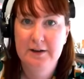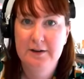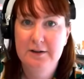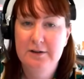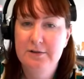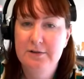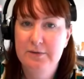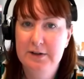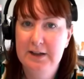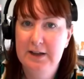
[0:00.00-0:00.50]

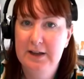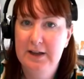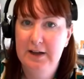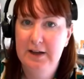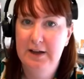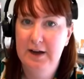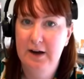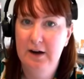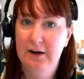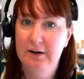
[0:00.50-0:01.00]
to really
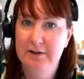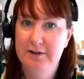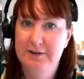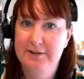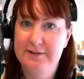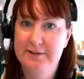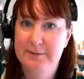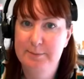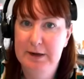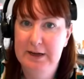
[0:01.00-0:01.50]
encourage
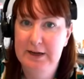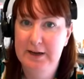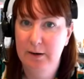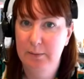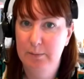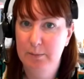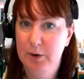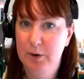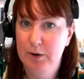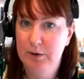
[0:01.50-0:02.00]
a speak
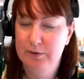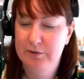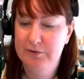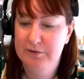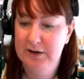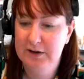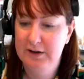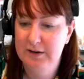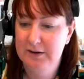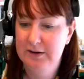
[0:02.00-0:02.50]
up
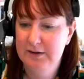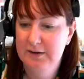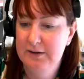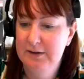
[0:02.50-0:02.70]
culture.